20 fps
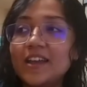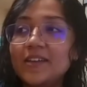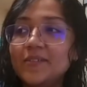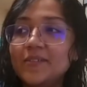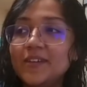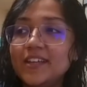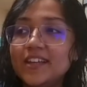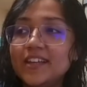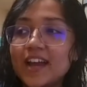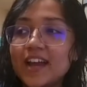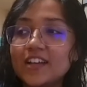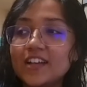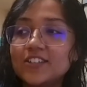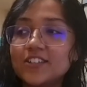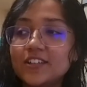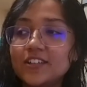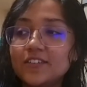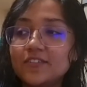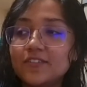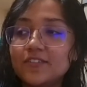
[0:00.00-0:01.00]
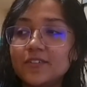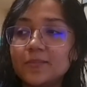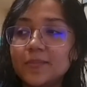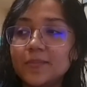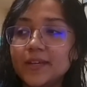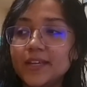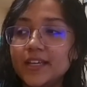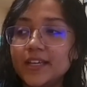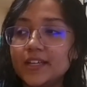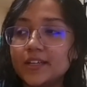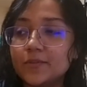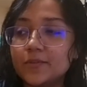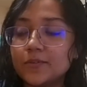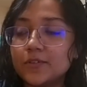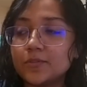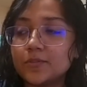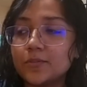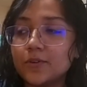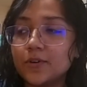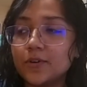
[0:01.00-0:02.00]
mean, actually for me, it
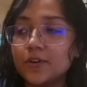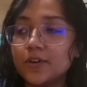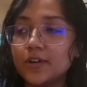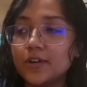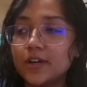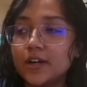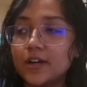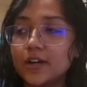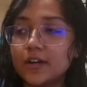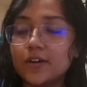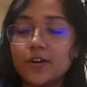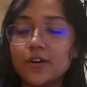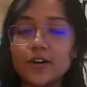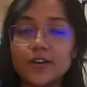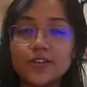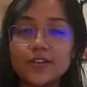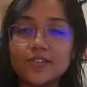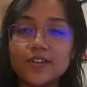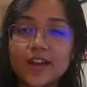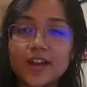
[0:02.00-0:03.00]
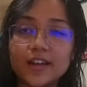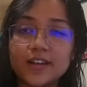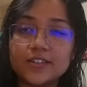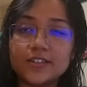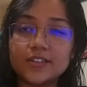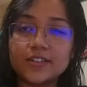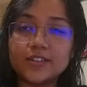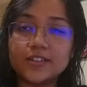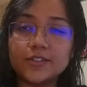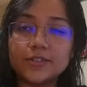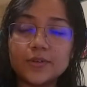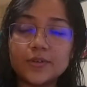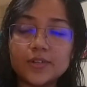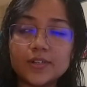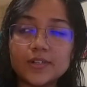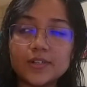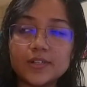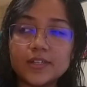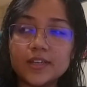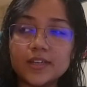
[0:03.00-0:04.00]
was more a
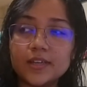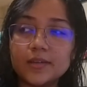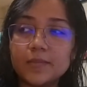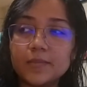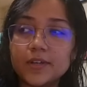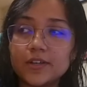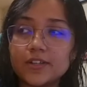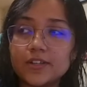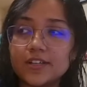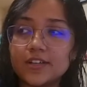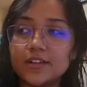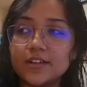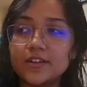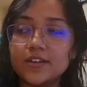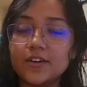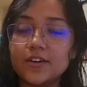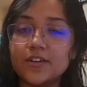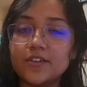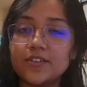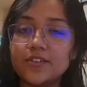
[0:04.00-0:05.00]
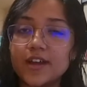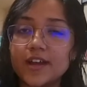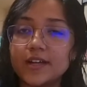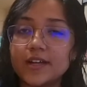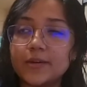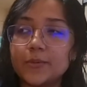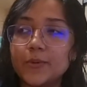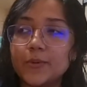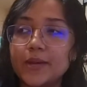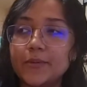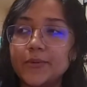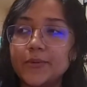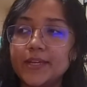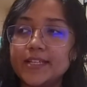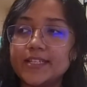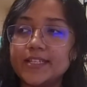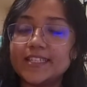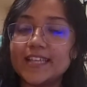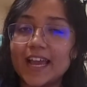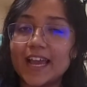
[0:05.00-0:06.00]
contractual thing, because in our contract, when we
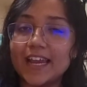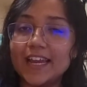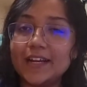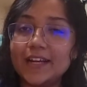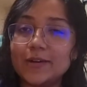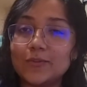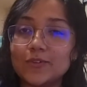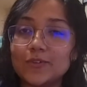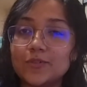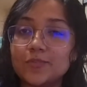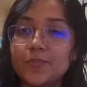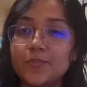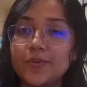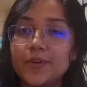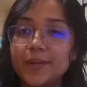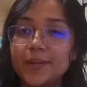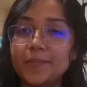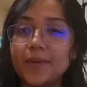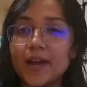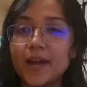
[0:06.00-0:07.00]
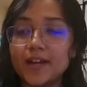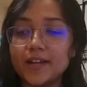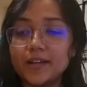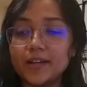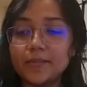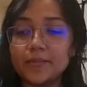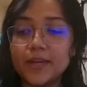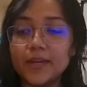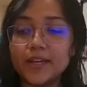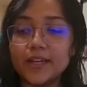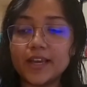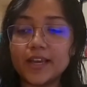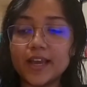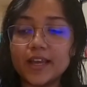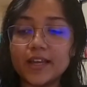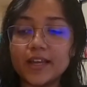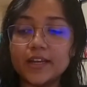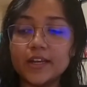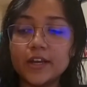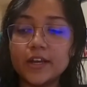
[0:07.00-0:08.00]
signed, it was pre-pandemic,
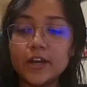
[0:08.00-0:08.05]
and